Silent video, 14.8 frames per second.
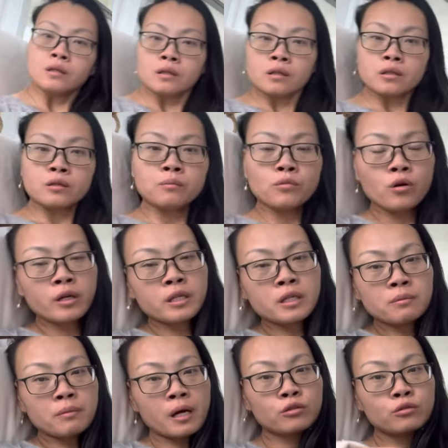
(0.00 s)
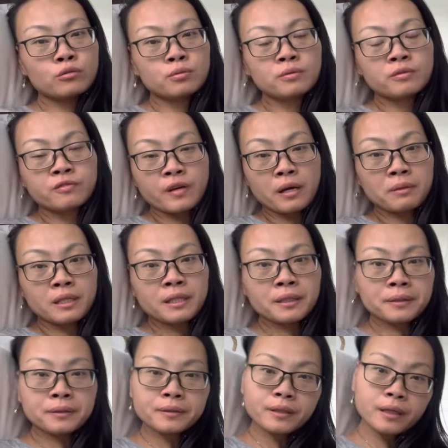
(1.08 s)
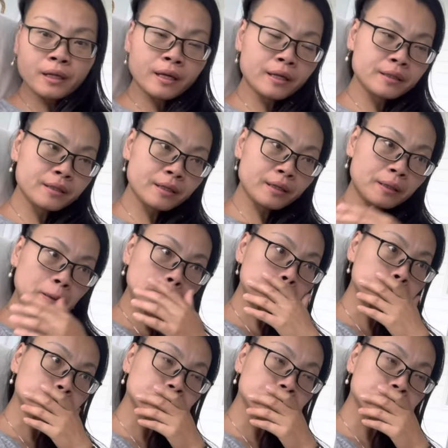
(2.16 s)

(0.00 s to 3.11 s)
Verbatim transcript: Good morning, my YouTube family, and um,